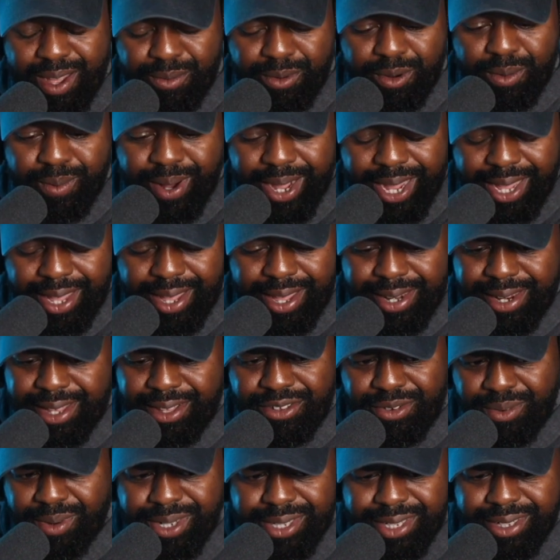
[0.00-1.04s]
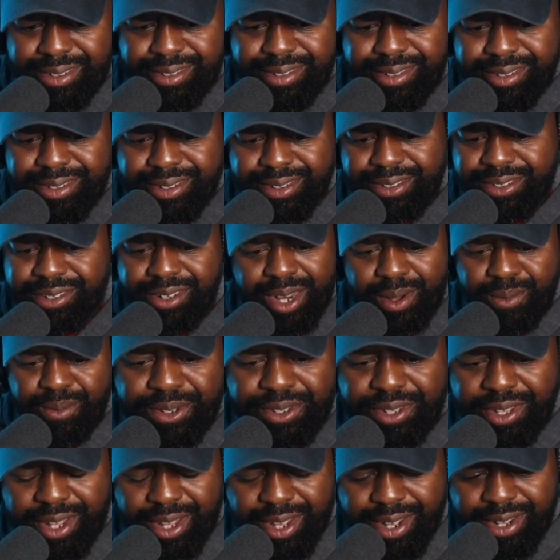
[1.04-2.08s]
that were white in their 20s. So they
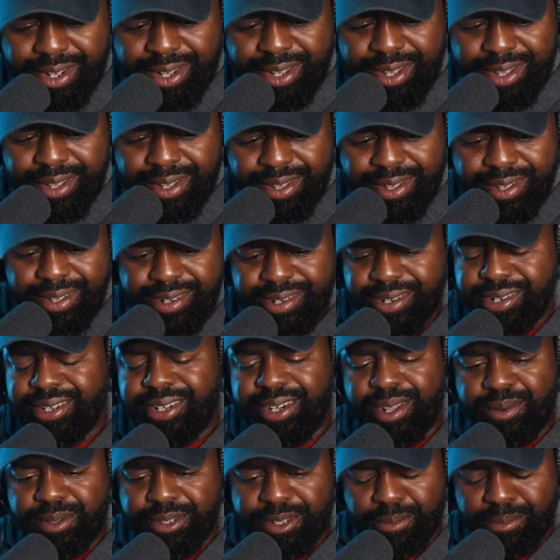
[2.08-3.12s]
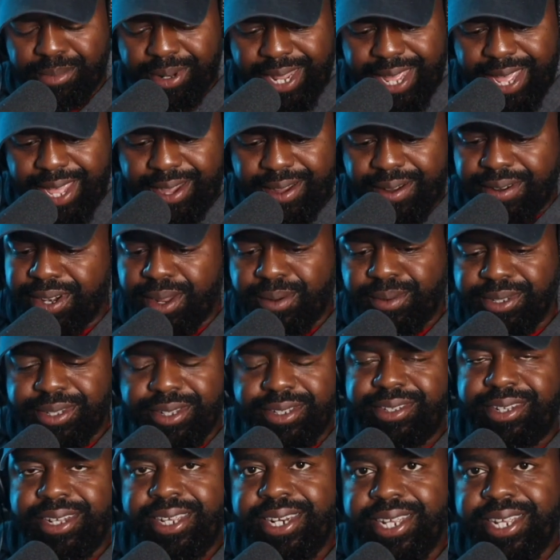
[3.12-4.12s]
wasn't young, they wasn't black, or they wasn't